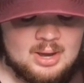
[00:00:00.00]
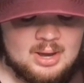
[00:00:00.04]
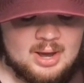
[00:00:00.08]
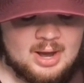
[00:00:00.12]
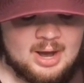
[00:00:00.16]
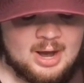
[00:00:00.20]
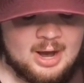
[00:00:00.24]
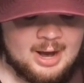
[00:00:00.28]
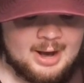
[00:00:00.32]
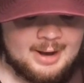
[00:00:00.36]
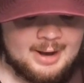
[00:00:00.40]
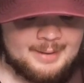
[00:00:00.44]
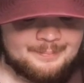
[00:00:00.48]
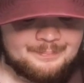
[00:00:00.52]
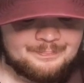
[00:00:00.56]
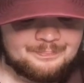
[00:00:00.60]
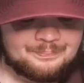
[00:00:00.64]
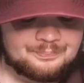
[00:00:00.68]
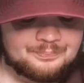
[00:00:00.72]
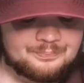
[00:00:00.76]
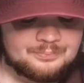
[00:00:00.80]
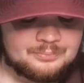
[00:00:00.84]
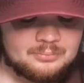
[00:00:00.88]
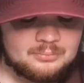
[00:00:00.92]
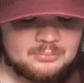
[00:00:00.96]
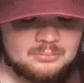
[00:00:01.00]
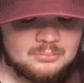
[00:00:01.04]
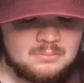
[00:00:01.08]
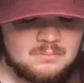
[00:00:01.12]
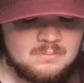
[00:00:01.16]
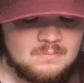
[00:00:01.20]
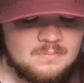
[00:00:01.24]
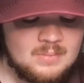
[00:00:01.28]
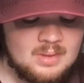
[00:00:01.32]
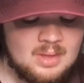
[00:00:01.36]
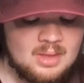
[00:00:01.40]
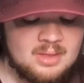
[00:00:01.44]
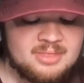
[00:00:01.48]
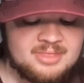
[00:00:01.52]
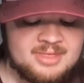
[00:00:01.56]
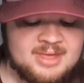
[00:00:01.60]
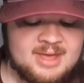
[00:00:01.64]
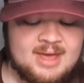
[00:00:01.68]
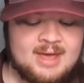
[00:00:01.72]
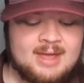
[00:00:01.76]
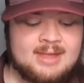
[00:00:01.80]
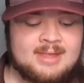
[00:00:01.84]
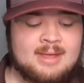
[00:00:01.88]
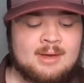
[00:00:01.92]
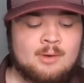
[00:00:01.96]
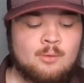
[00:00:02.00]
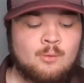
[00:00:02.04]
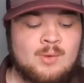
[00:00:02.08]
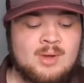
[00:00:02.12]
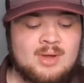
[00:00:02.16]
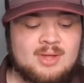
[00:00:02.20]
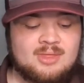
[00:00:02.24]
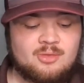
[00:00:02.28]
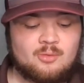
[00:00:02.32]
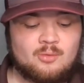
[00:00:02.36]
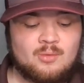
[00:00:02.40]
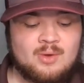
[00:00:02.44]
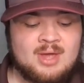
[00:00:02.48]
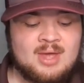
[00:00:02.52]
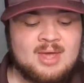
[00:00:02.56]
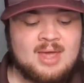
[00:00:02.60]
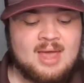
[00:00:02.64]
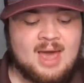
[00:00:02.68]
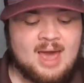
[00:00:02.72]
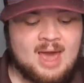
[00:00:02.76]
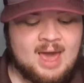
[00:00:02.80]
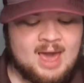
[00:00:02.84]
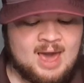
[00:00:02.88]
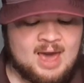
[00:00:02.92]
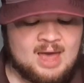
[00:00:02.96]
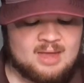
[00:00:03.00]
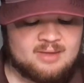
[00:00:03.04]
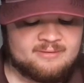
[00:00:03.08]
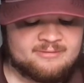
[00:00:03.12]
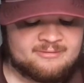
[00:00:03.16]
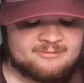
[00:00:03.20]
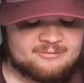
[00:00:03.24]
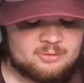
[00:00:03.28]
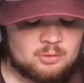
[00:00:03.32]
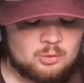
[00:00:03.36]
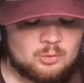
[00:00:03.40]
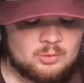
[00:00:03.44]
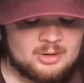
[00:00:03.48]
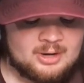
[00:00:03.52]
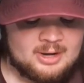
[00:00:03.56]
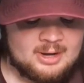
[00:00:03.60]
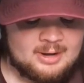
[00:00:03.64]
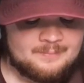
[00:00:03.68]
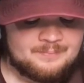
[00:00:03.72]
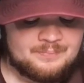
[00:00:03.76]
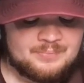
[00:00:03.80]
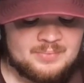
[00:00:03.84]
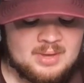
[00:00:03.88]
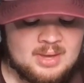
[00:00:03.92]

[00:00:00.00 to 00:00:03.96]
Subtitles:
Then week three at Florida,